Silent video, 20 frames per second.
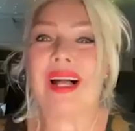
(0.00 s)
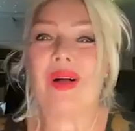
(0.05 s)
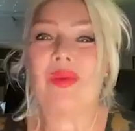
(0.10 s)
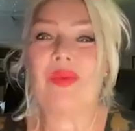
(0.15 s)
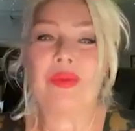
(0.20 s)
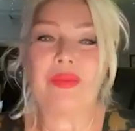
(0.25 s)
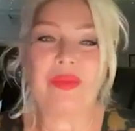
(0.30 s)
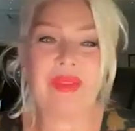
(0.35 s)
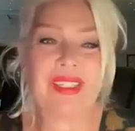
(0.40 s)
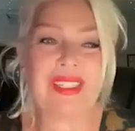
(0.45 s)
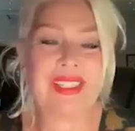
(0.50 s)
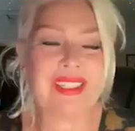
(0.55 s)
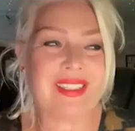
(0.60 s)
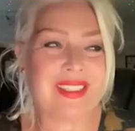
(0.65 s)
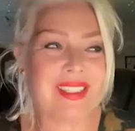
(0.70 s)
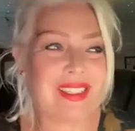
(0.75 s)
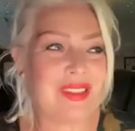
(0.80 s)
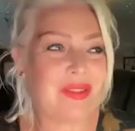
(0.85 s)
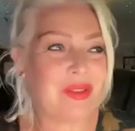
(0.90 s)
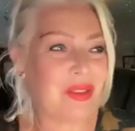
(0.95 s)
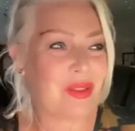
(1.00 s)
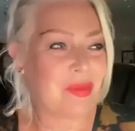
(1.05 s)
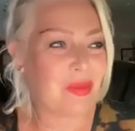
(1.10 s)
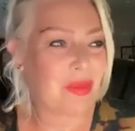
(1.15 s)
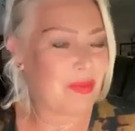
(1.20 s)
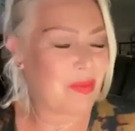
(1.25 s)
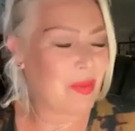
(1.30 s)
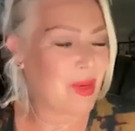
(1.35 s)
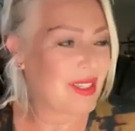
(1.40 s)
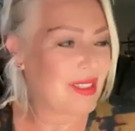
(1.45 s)
album that he did? It was
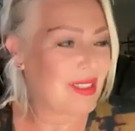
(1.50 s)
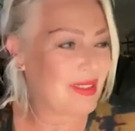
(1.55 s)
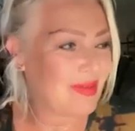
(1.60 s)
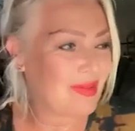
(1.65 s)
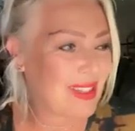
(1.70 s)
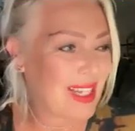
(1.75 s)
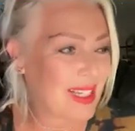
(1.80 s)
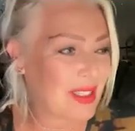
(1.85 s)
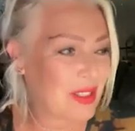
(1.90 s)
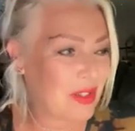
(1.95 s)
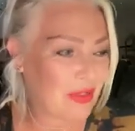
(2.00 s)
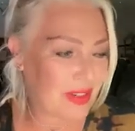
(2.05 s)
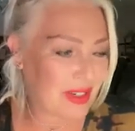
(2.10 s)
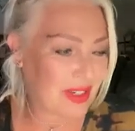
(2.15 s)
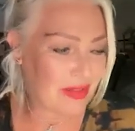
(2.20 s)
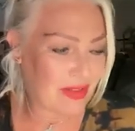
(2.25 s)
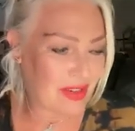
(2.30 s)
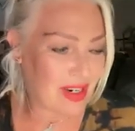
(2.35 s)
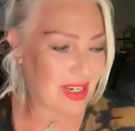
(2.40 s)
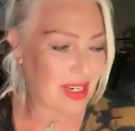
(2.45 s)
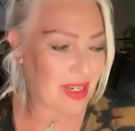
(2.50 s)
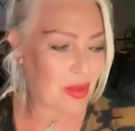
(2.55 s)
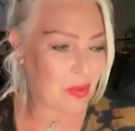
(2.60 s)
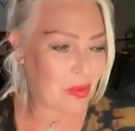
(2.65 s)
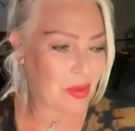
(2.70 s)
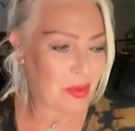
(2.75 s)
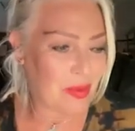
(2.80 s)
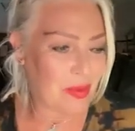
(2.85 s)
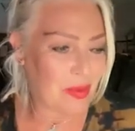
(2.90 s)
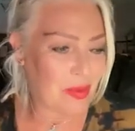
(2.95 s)
my dad's favorite
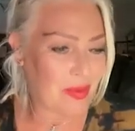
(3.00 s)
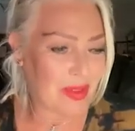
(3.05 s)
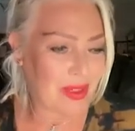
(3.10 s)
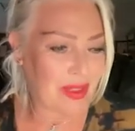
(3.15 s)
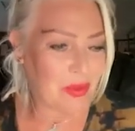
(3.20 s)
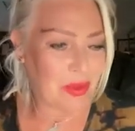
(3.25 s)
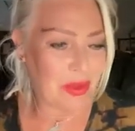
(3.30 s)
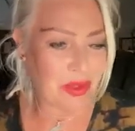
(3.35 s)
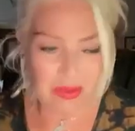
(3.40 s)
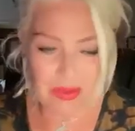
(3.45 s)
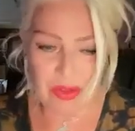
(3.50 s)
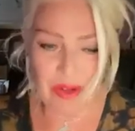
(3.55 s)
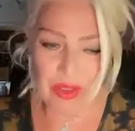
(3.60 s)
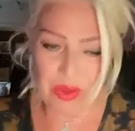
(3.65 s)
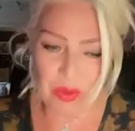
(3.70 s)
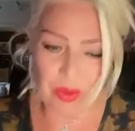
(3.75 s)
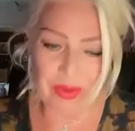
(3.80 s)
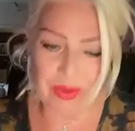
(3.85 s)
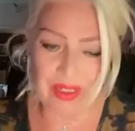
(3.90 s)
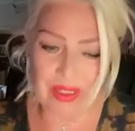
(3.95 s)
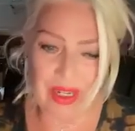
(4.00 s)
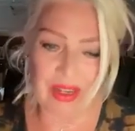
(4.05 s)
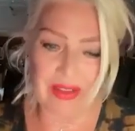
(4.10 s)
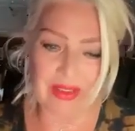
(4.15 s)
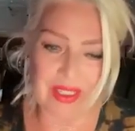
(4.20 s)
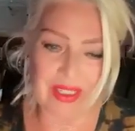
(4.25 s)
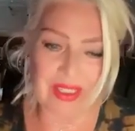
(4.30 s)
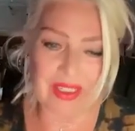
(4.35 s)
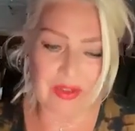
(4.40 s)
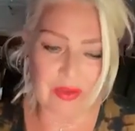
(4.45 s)
album, and it was the first one that I
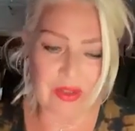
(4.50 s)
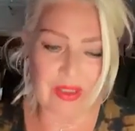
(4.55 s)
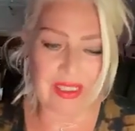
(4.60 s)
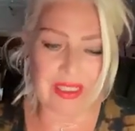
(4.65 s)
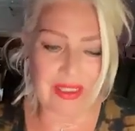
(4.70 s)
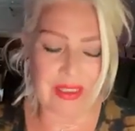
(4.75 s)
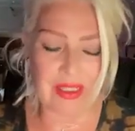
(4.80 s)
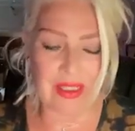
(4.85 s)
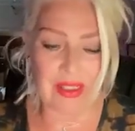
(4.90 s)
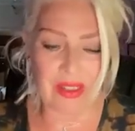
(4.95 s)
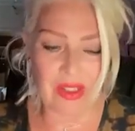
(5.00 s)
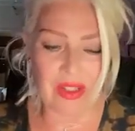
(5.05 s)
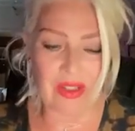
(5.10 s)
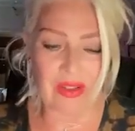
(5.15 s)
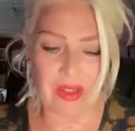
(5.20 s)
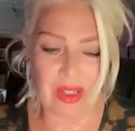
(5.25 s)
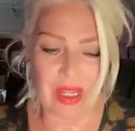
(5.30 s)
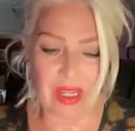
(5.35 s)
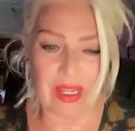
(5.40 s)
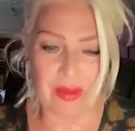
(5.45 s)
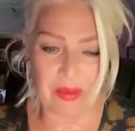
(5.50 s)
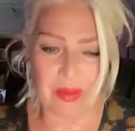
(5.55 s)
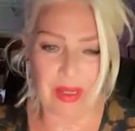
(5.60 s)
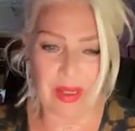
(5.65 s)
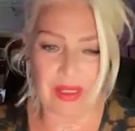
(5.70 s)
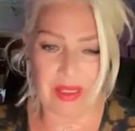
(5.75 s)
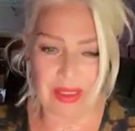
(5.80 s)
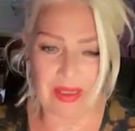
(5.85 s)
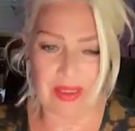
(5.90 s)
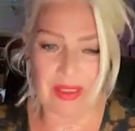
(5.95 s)
think he released in the UK
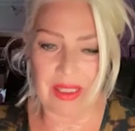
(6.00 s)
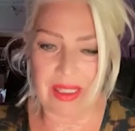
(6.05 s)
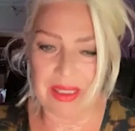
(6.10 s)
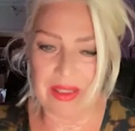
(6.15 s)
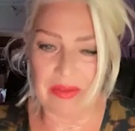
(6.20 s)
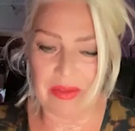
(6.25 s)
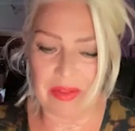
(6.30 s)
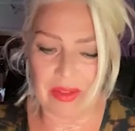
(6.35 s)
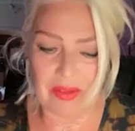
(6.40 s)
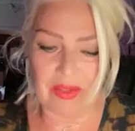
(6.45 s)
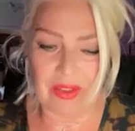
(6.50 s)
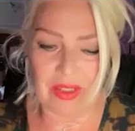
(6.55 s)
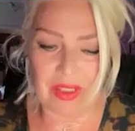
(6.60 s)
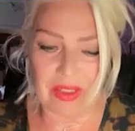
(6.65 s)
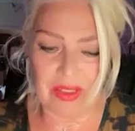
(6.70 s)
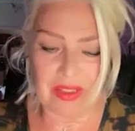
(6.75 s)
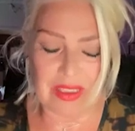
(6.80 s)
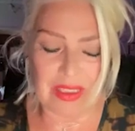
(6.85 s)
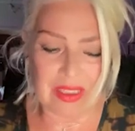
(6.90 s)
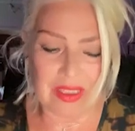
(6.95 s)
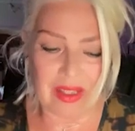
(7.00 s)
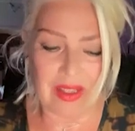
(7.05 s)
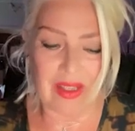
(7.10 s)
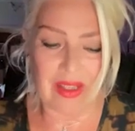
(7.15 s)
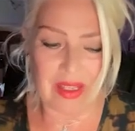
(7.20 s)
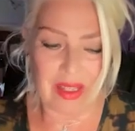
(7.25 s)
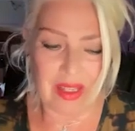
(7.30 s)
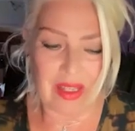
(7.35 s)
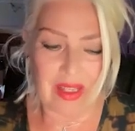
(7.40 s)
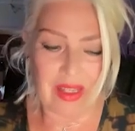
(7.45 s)
back in the late 50s.
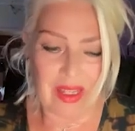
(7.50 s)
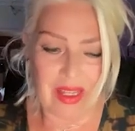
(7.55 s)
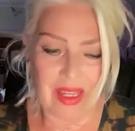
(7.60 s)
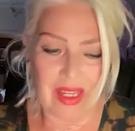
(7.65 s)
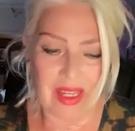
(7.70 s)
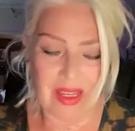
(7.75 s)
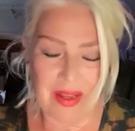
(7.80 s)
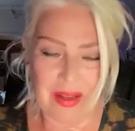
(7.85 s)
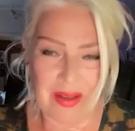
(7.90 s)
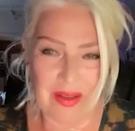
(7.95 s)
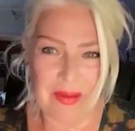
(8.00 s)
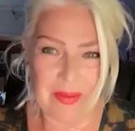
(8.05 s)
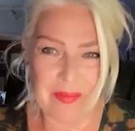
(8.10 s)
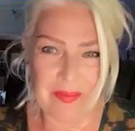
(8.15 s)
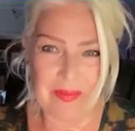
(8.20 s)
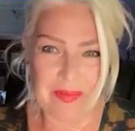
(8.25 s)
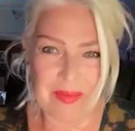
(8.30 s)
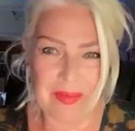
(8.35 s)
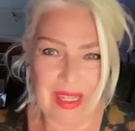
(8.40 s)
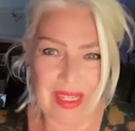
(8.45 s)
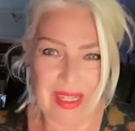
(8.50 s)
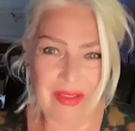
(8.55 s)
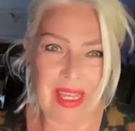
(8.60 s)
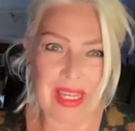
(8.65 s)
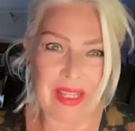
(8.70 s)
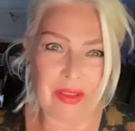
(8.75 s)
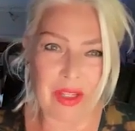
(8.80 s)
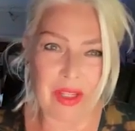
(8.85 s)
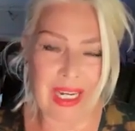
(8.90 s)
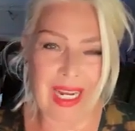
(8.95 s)
And
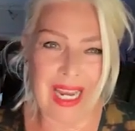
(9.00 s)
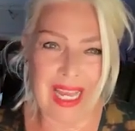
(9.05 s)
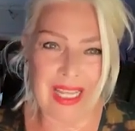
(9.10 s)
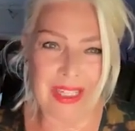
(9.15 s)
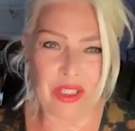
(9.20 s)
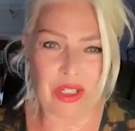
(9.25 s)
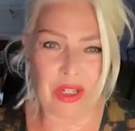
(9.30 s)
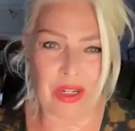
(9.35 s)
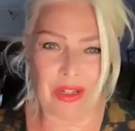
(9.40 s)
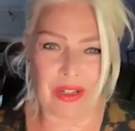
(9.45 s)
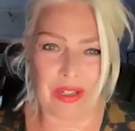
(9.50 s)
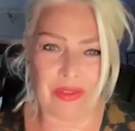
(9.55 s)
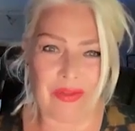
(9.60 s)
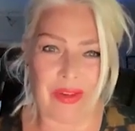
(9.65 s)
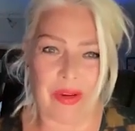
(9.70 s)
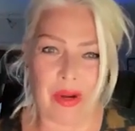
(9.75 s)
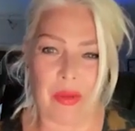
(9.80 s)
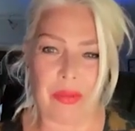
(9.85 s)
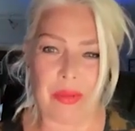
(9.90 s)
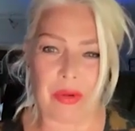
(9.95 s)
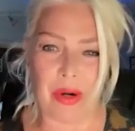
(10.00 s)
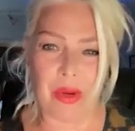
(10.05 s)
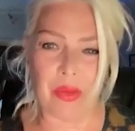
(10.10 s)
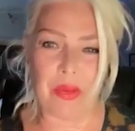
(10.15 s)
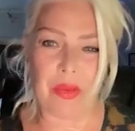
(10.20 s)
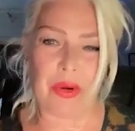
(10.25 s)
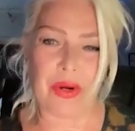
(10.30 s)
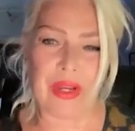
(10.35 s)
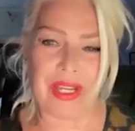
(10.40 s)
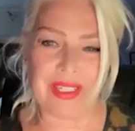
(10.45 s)
then the Clash kind of
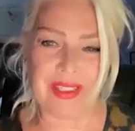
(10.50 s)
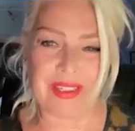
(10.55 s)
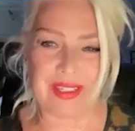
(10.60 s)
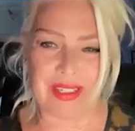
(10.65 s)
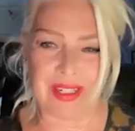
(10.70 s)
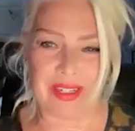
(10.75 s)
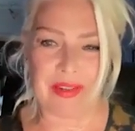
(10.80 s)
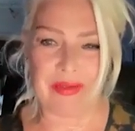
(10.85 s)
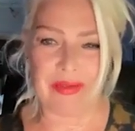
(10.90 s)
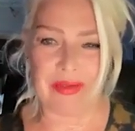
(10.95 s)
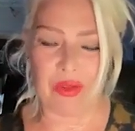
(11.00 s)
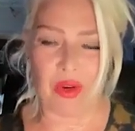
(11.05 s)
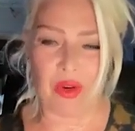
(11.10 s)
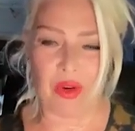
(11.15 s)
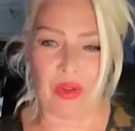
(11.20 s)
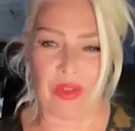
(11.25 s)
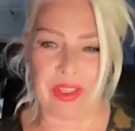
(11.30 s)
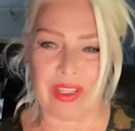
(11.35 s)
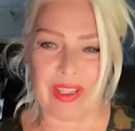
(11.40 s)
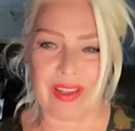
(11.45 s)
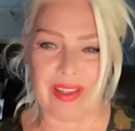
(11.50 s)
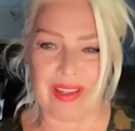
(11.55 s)
appropriated it for